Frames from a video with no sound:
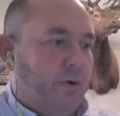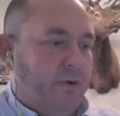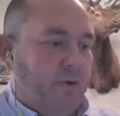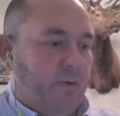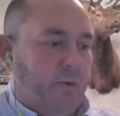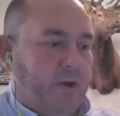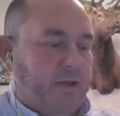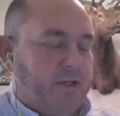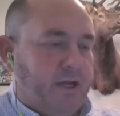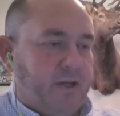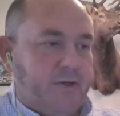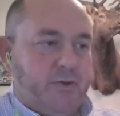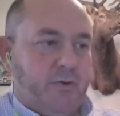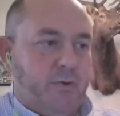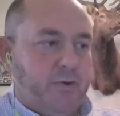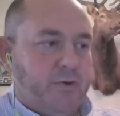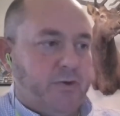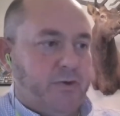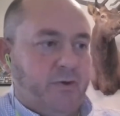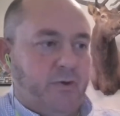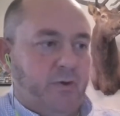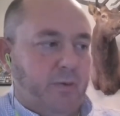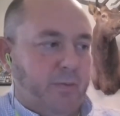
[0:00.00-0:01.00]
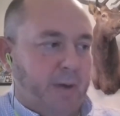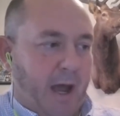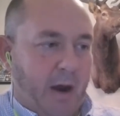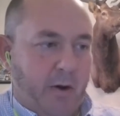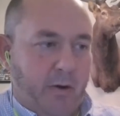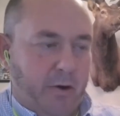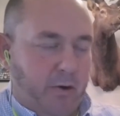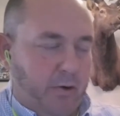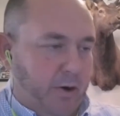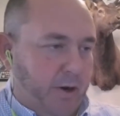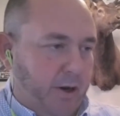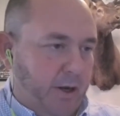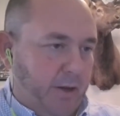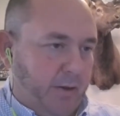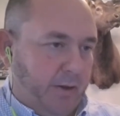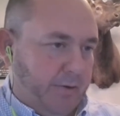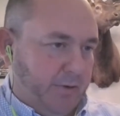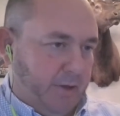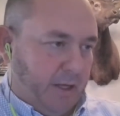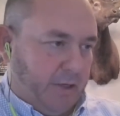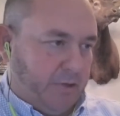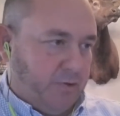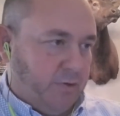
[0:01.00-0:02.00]
more the ones I source through the power grid,
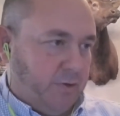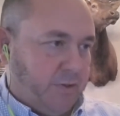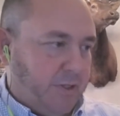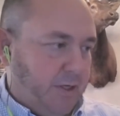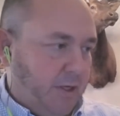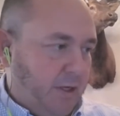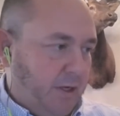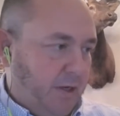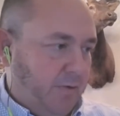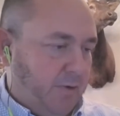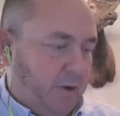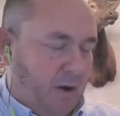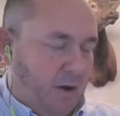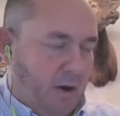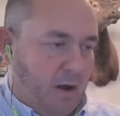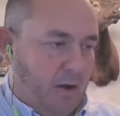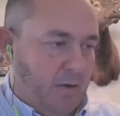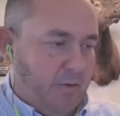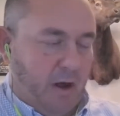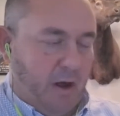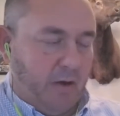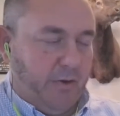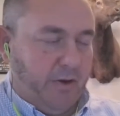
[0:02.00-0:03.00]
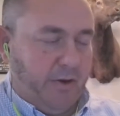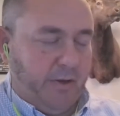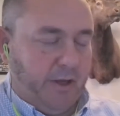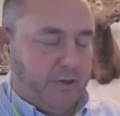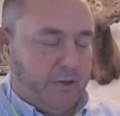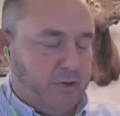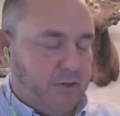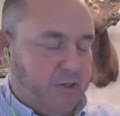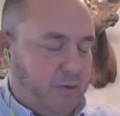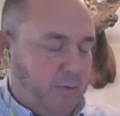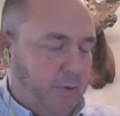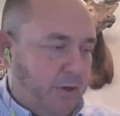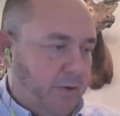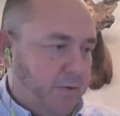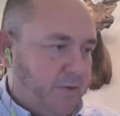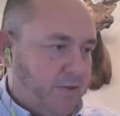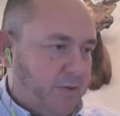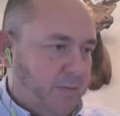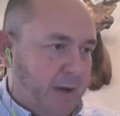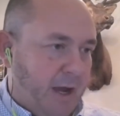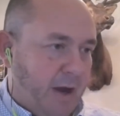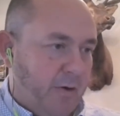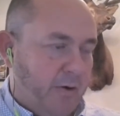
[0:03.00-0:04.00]
electricity, all the electricity we
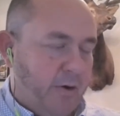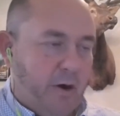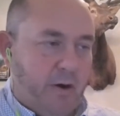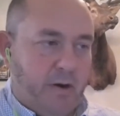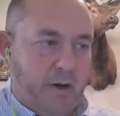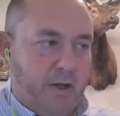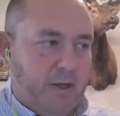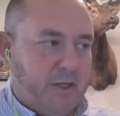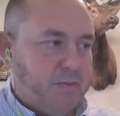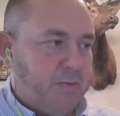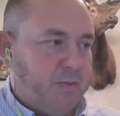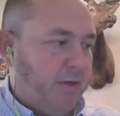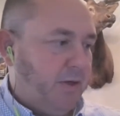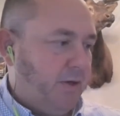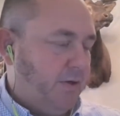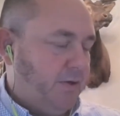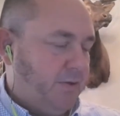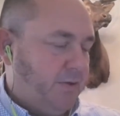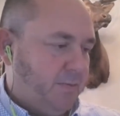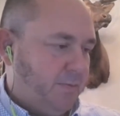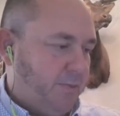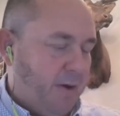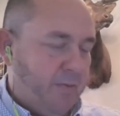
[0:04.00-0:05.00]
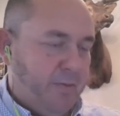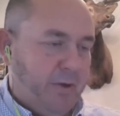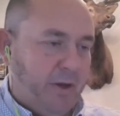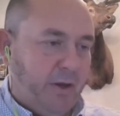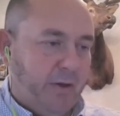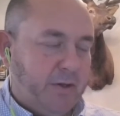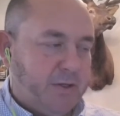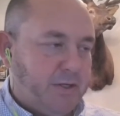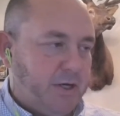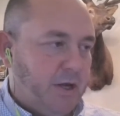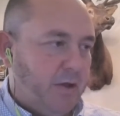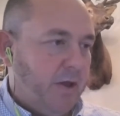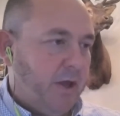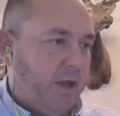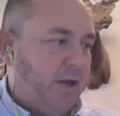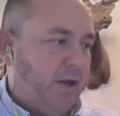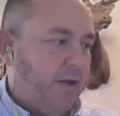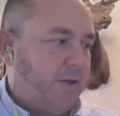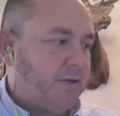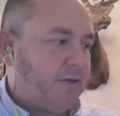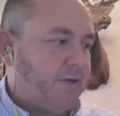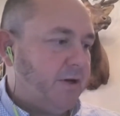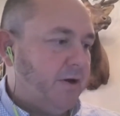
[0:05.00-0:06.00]
use to power our ESPs and pumping units and all that
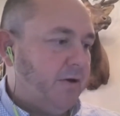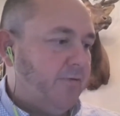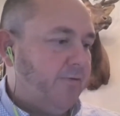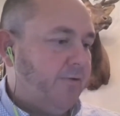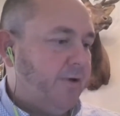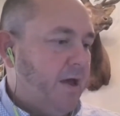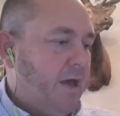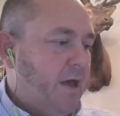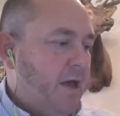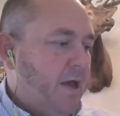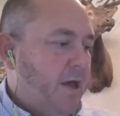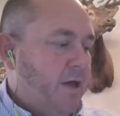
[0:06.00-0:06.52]
kind of stuff.